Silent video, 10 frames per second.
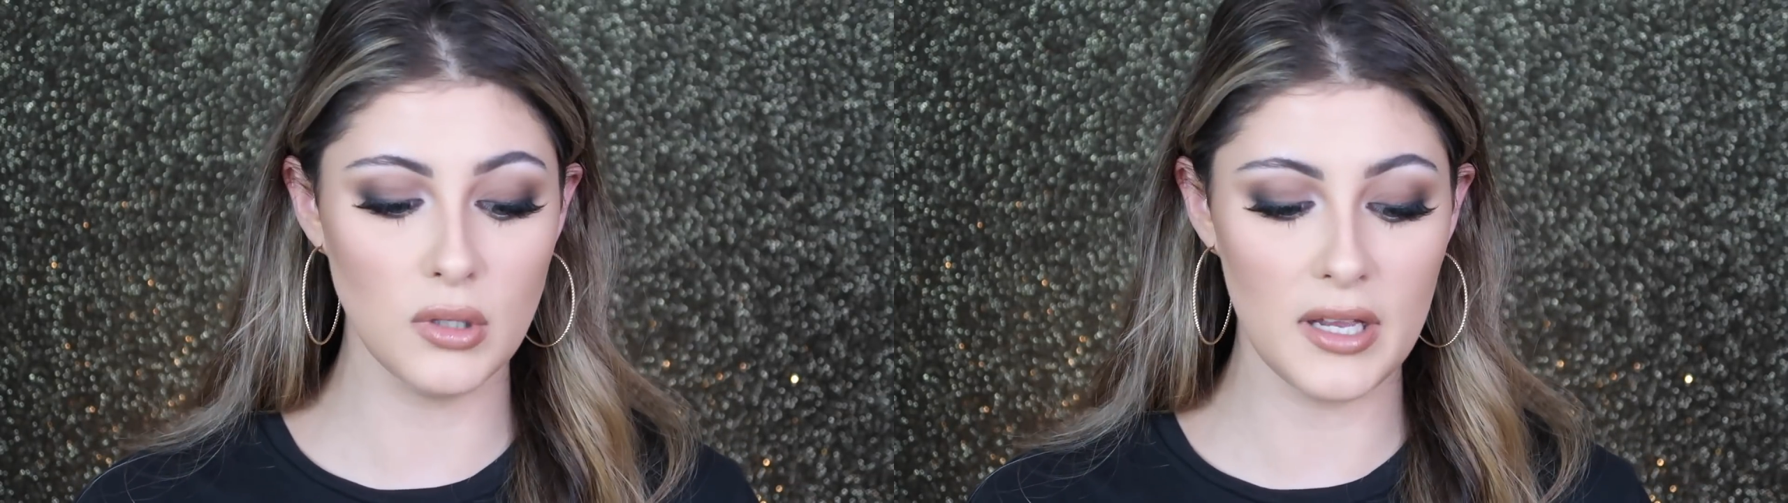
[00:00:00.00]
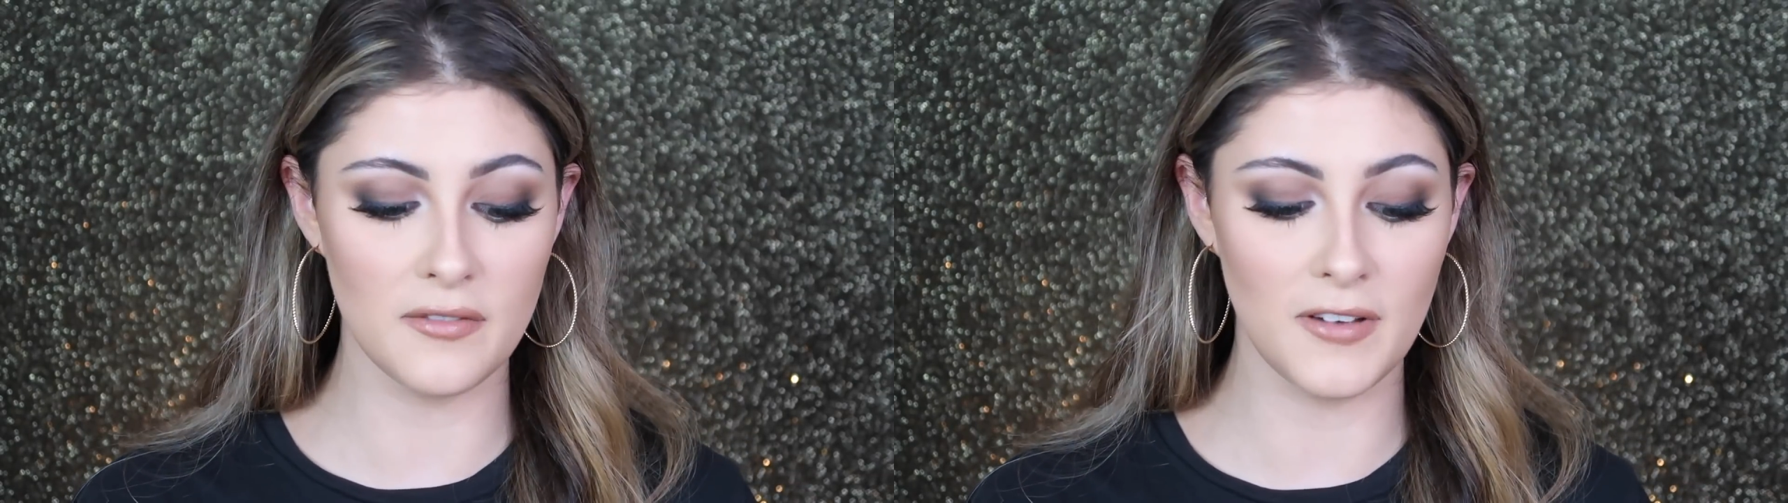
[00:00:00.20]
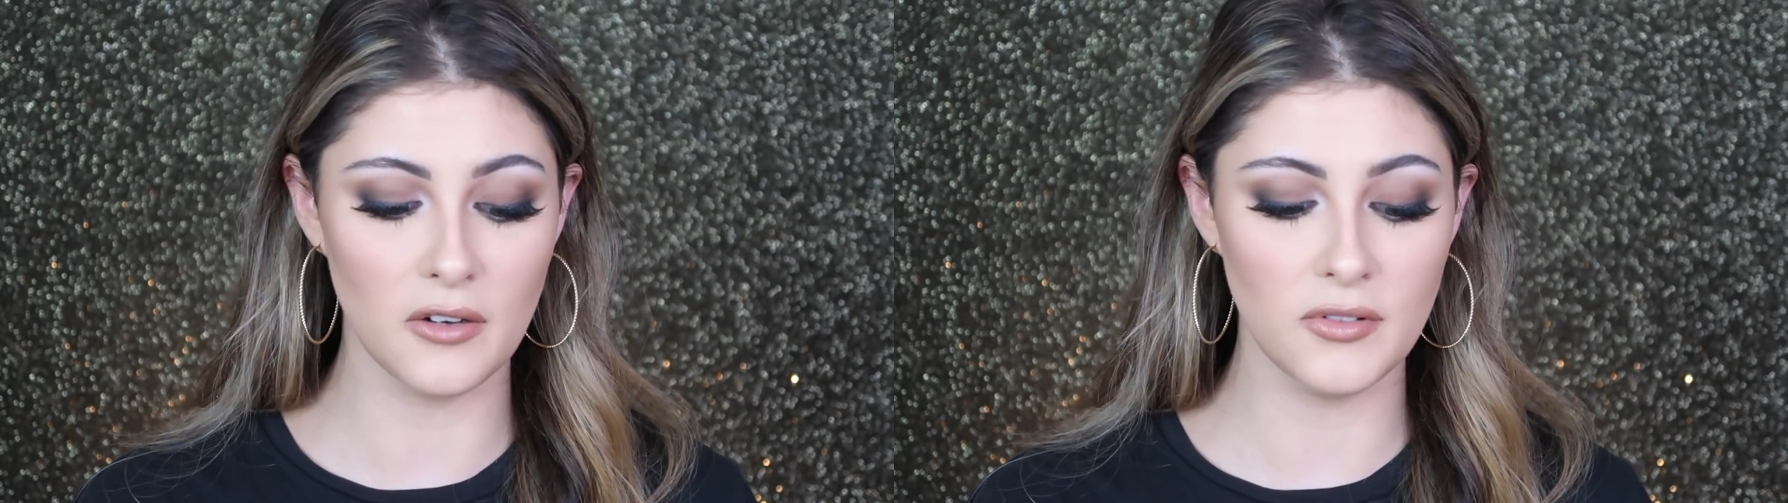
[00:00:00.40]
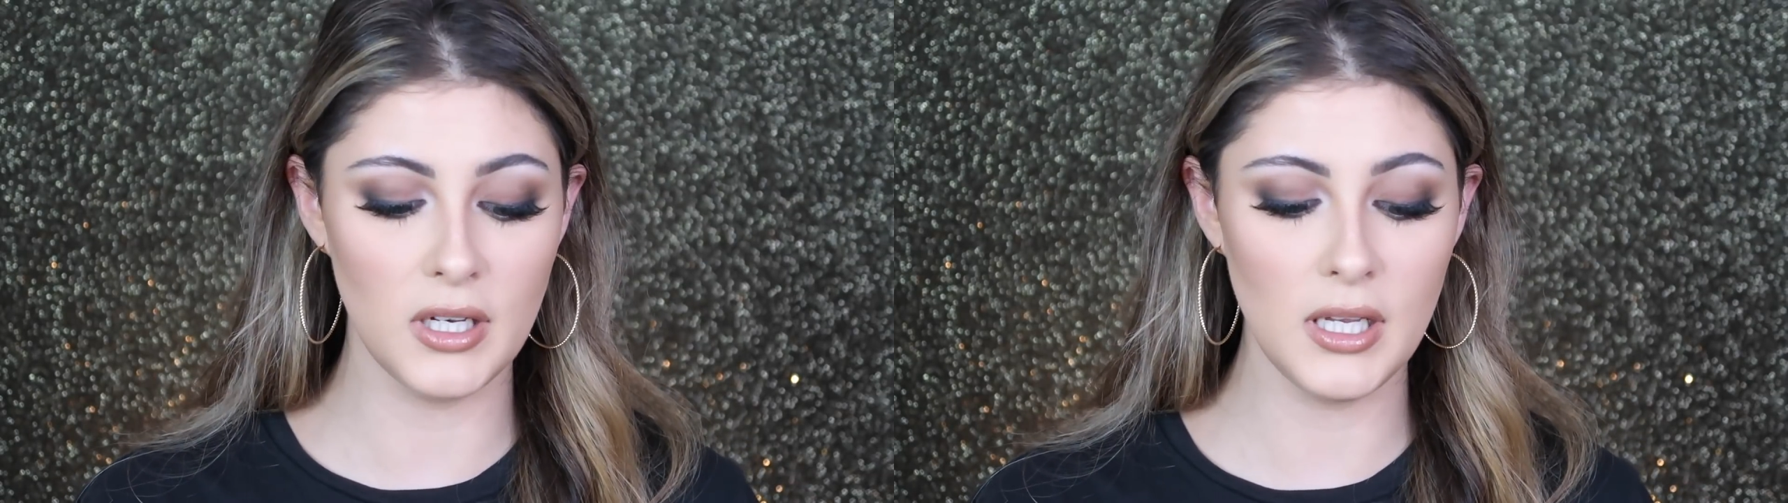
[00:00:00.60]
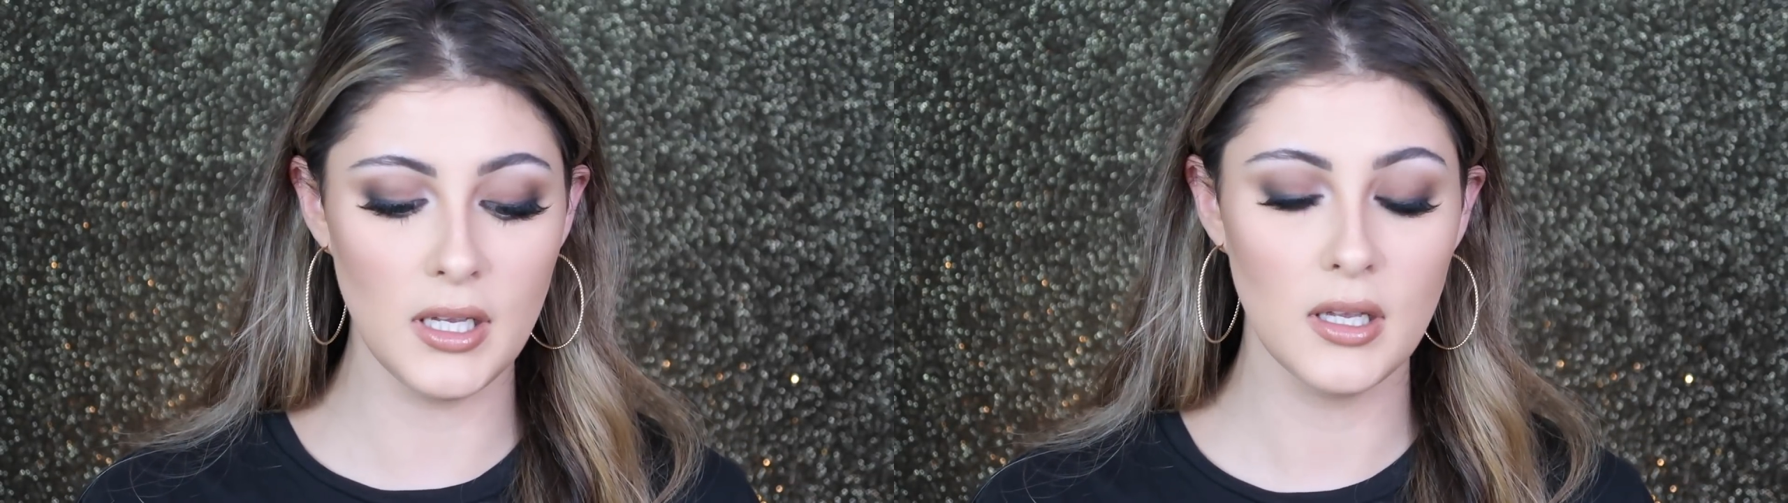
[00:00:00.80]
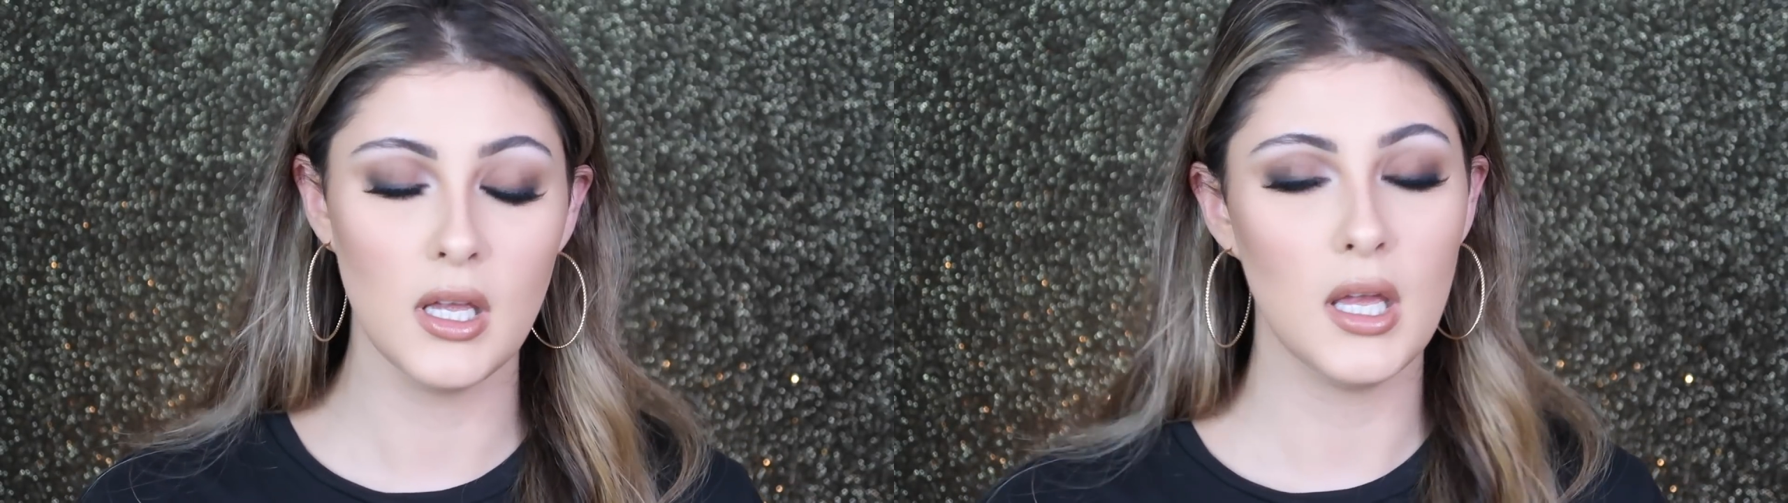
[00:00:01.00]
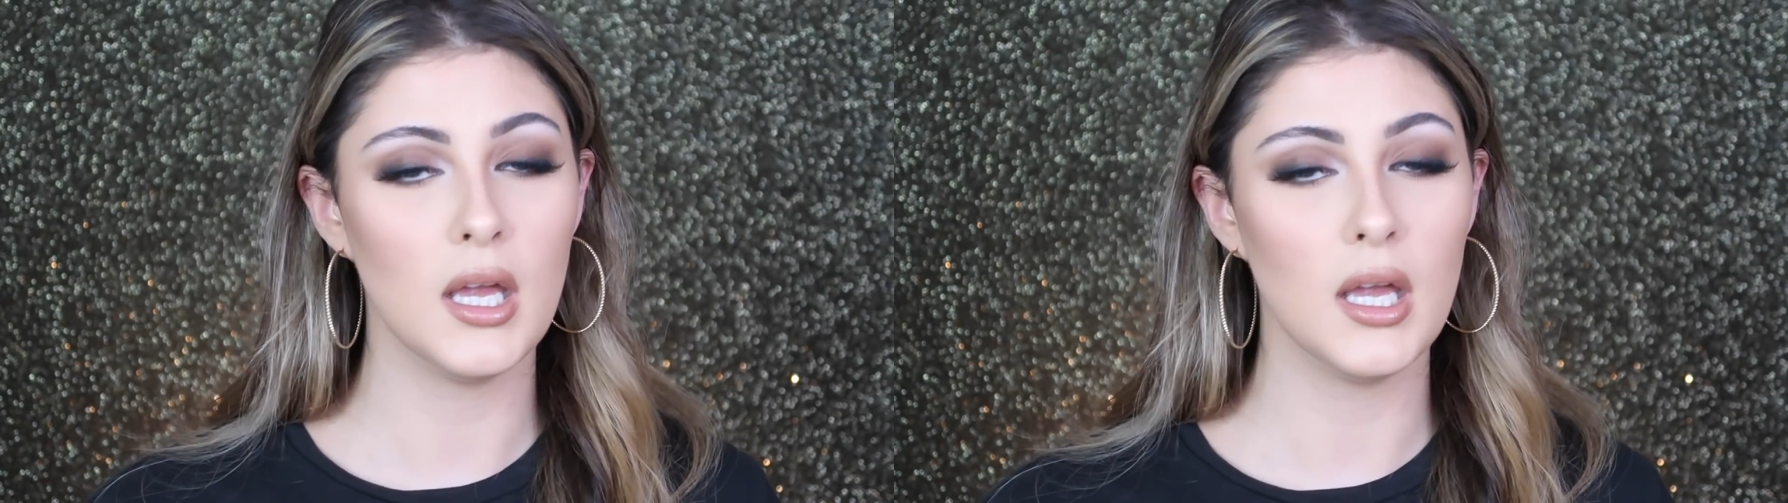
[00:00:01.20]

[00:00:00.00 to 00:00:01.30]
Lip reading: like velvety,